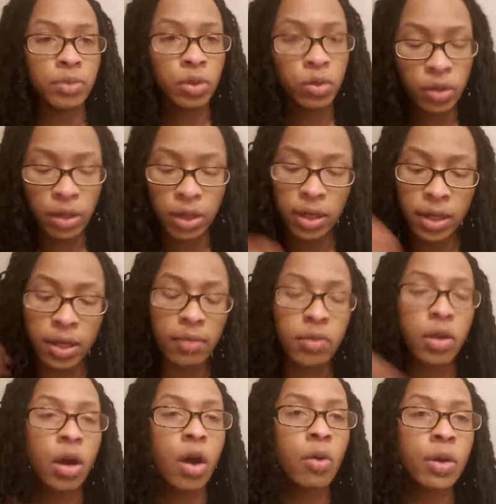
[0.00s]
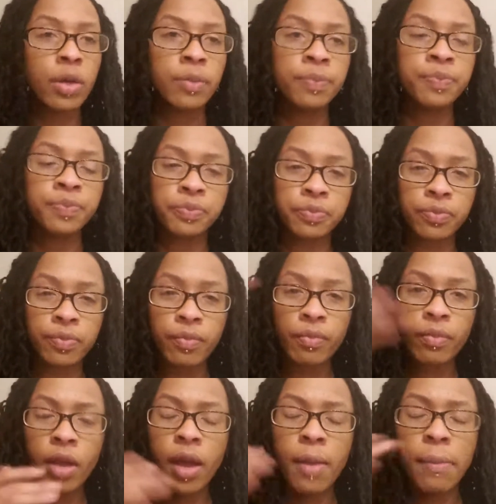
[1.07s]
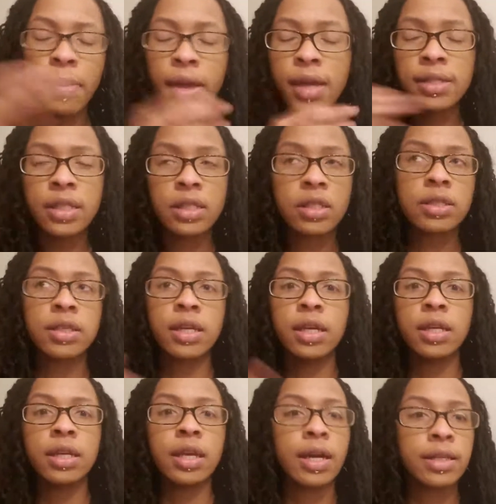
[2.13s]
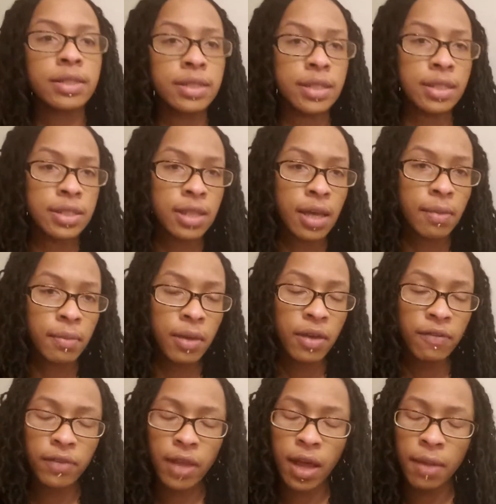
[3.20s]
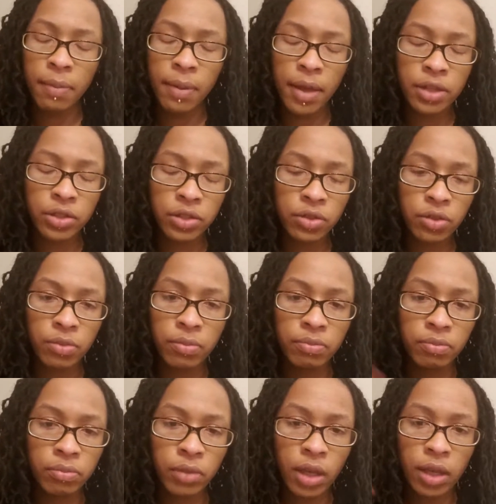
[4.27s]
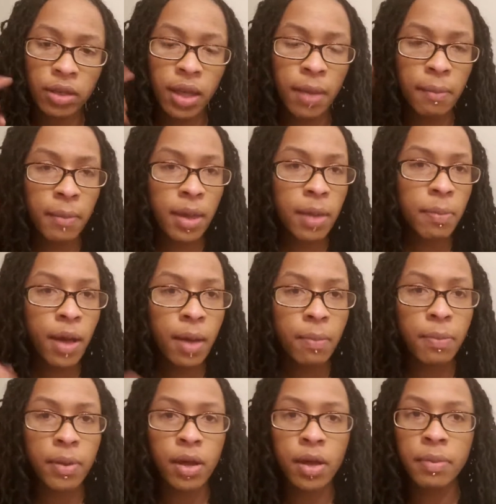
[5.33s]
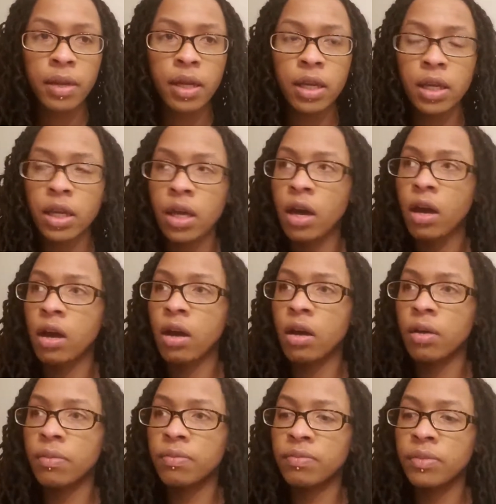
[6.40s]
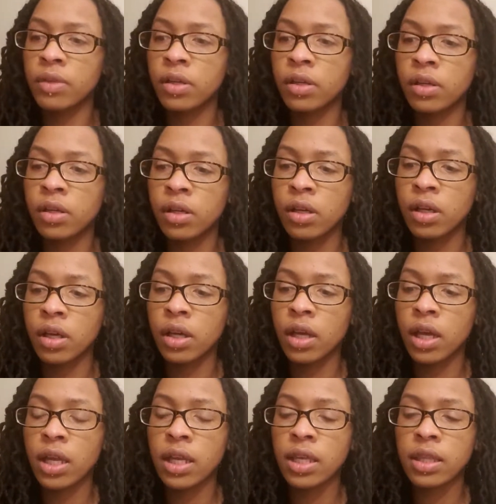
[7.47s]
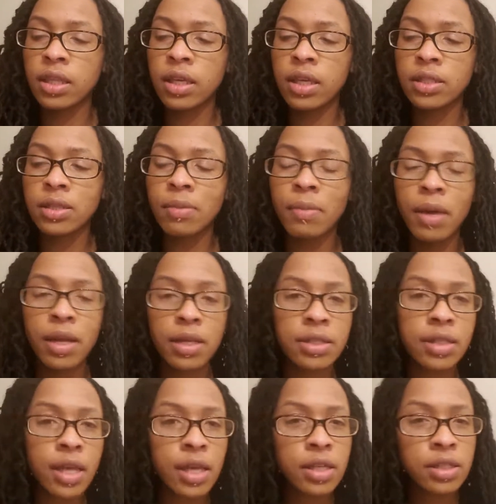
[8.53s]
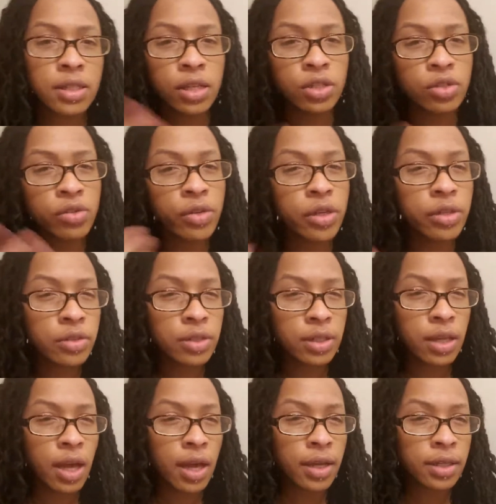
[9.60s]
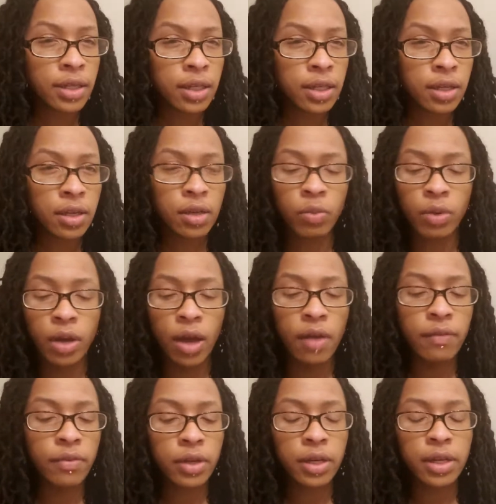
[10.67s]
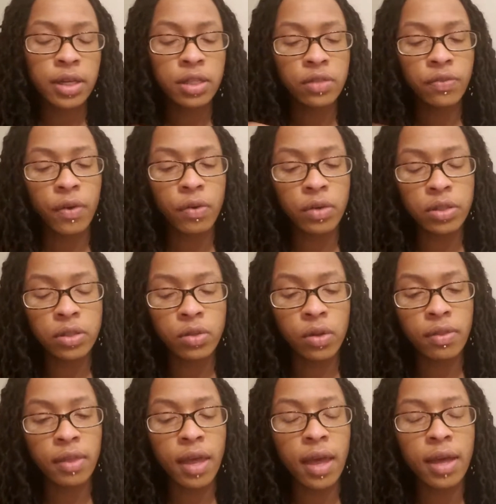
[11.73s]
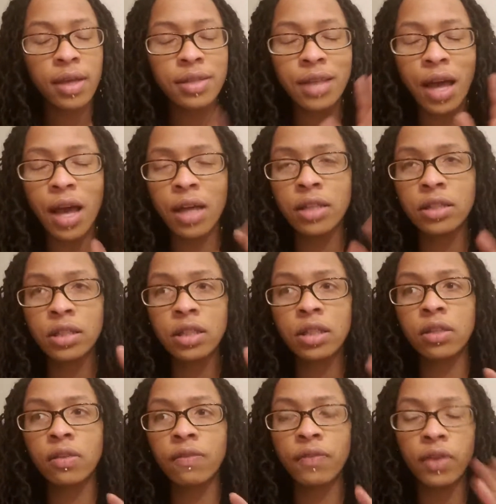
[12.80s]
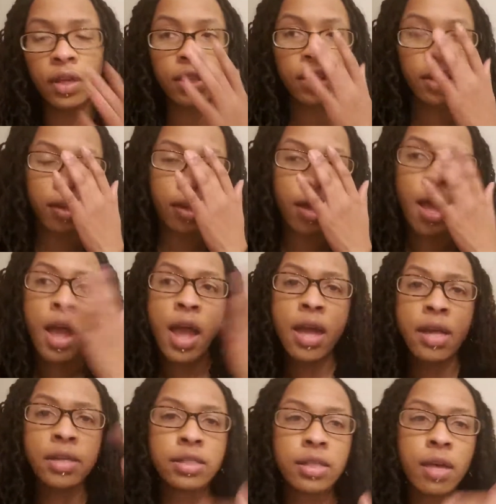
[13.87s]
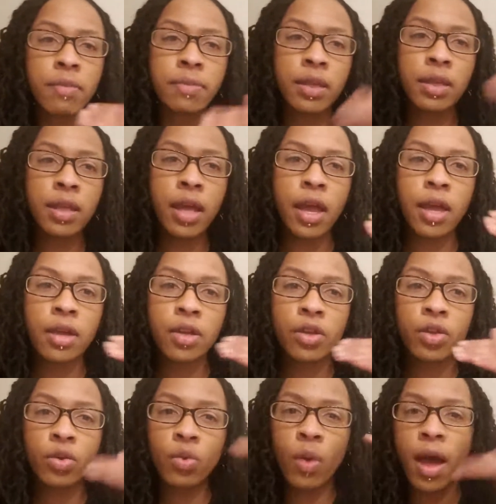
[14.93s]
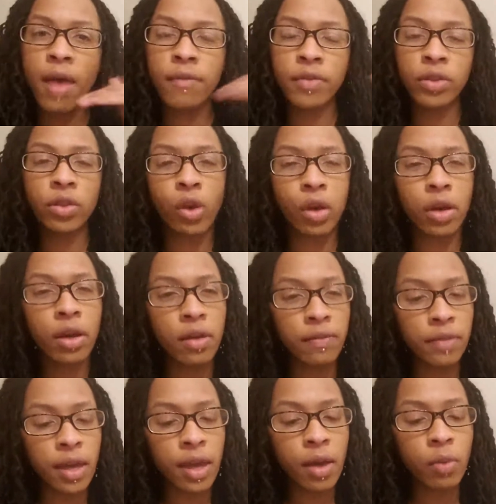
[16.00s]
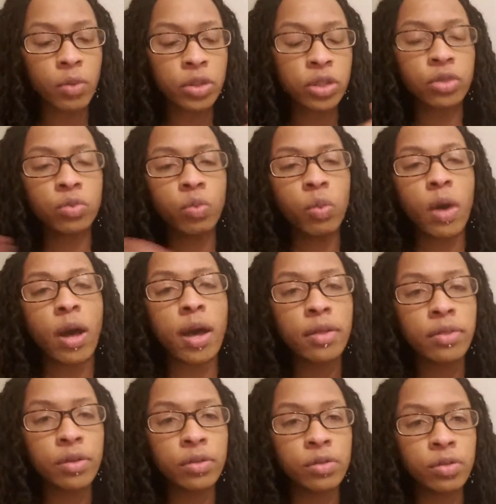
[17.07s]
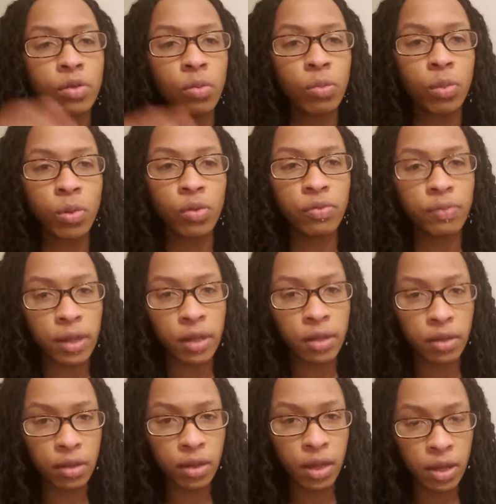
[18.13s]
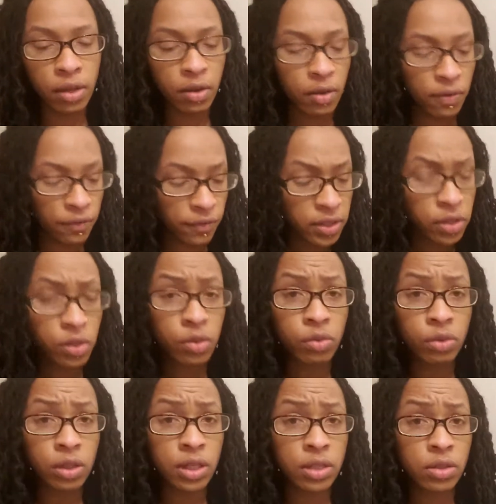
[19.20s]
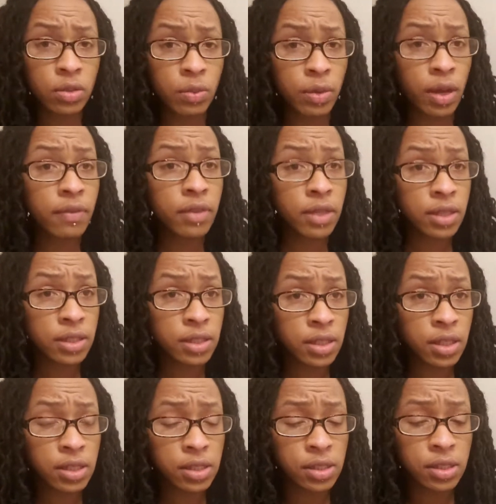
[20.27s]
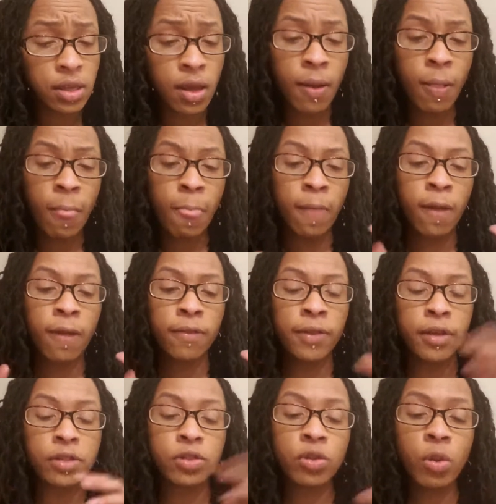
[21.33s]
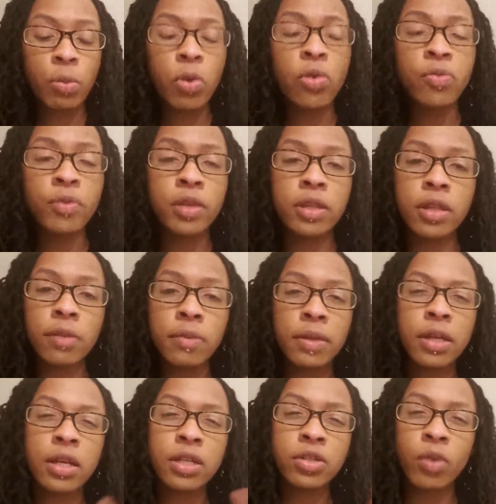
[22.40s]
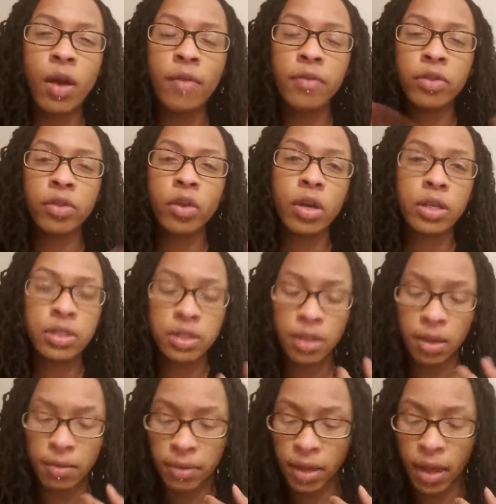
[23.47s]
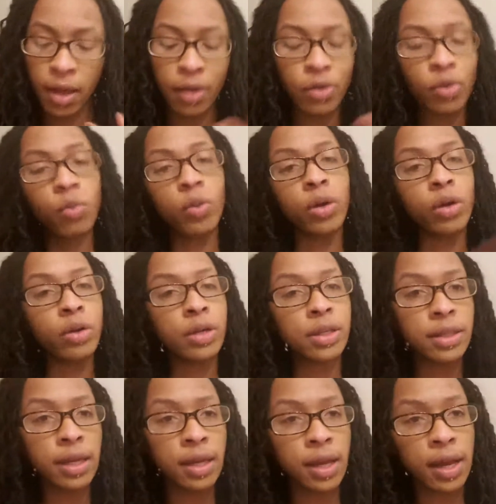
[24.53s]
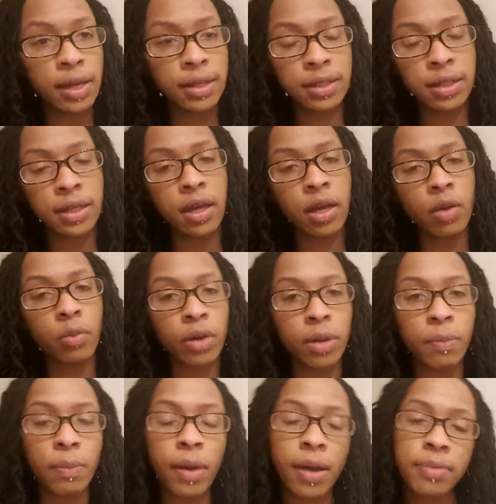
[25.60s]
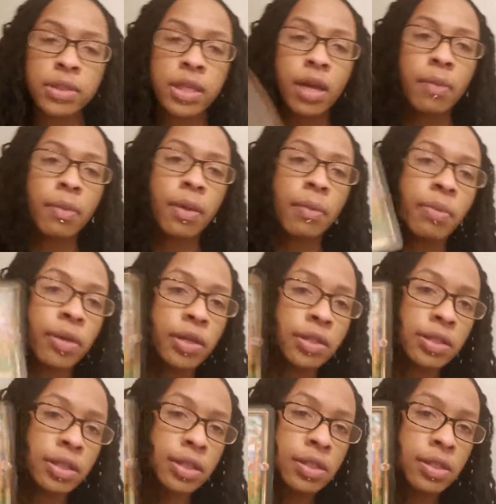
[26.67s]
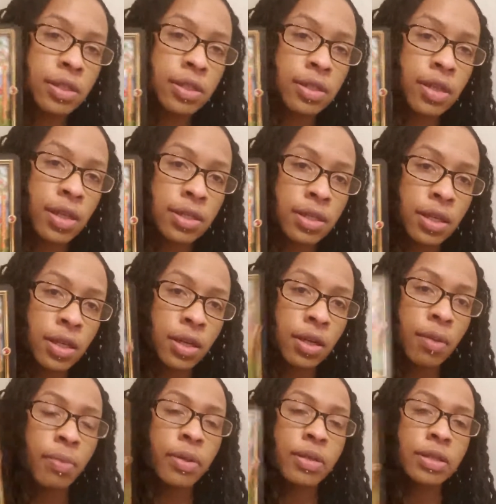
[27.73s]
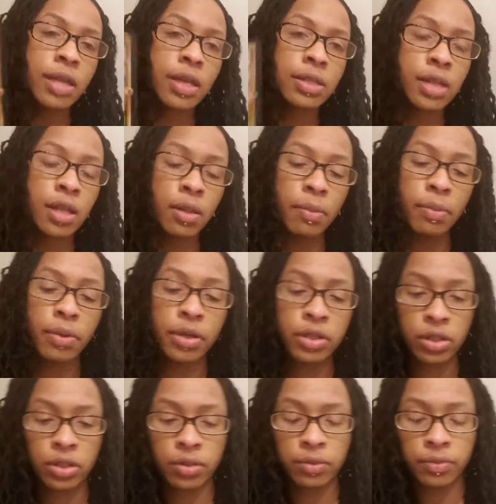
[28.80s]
doing it, keep going, and pay attention to any ideas that may fly past your, like that may pop up, anything somebody says that triggers an idea, whatever it is, focus on that, because I honestly get the feeling it's something that you haven't thought of yet, which is why there's no movement in your physical needs or whatever this is. There's no movement there because you haven't thought of something yet. You will get that idea, and when it pops up, it brings this success in. It brings that celebration.